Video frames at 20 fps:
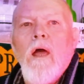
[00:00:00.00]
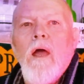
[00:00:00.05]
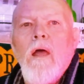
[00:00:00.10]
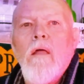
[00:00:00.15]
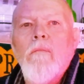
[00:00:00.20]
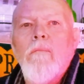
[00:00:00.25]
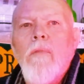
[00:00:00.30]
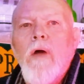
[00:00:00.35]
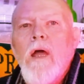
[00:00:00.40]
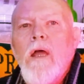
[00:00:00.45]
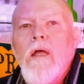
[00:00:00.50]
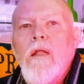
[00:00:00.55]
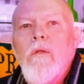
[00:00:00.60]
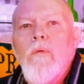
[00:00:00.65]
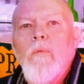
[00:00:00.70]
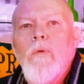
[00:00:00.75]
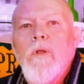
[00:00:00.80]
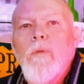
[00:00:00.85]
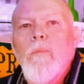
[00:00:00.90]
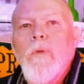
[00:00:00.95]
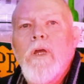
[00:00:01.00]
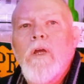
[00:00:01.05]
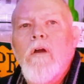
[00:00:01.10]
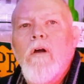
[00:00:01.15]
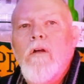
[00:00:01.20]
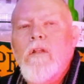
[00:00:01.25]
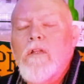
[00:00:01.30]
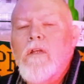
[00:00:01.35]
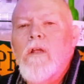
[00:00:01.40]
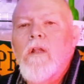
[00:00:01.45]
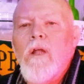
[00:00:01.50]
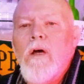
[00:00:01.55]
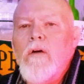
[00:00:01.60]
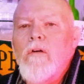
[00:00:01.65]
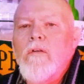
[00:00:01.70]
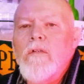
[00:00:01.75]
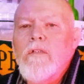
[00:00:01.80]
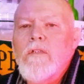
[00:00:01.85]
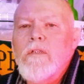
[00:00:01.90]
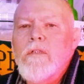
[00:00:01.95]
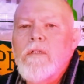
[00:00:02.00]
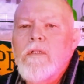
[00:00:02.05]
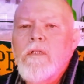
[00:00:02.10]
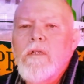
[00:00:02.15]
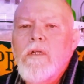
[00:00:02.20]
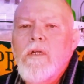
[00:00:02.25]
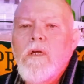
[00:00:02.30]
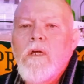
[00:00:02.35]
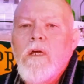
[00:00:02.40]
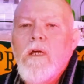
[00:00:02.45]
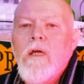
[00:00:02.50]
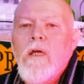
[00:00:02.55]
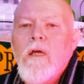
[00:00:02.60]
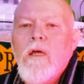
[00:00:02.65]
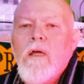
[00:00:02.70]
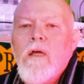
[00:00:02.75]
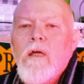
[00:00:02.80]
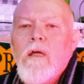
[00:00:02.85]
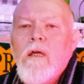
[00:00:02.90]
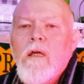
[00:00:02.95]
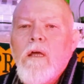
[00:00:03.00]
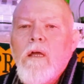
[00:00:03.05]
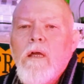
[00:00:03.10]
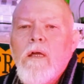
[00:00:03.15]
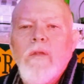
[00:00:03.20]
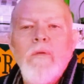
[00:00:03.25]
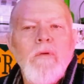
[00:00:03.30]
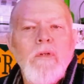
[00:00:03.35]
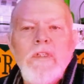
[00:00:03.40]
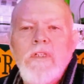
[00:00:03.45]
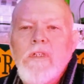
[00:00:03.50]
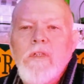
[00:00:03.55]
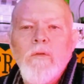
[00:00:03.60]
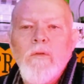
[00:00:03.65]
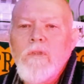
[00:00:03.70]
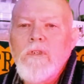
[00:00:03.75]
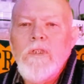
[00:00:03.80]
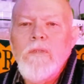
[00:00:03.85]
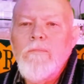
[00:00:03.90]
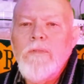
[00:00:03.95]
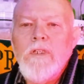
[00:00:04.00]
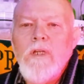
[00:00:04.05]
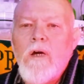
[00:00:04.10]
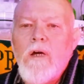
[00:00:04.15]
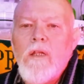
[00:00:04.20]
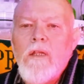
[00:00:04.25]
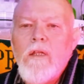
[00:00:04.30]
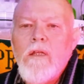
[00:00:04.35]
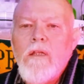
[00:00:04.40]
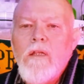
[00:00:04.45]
And man, when we got close, it was an awesome sight.